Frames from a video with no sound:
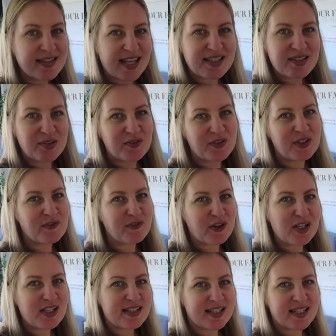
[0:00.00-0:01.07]
That's all for the
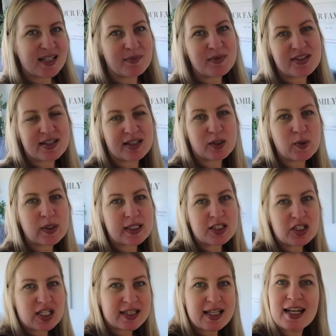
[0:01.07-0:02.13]
frozen. I'm just gonna quickly
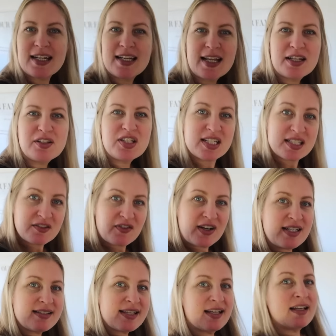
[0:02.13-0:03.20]
chuck that in our chest
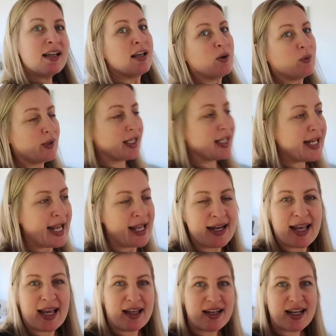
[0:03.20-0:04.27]
freezer. We're gonna head
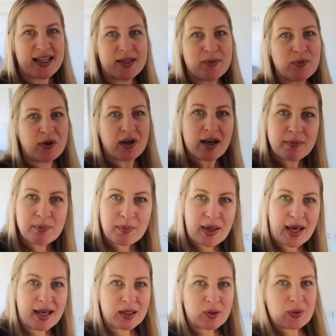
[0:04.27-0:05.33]
out and then we'll come
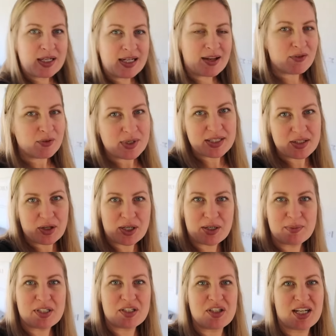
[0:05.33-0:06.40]
back when everyone's
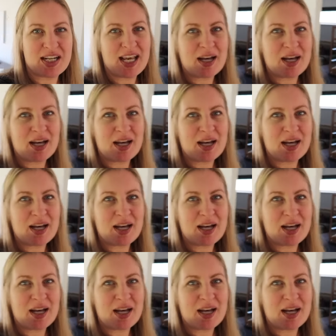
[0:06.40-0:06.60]
home to check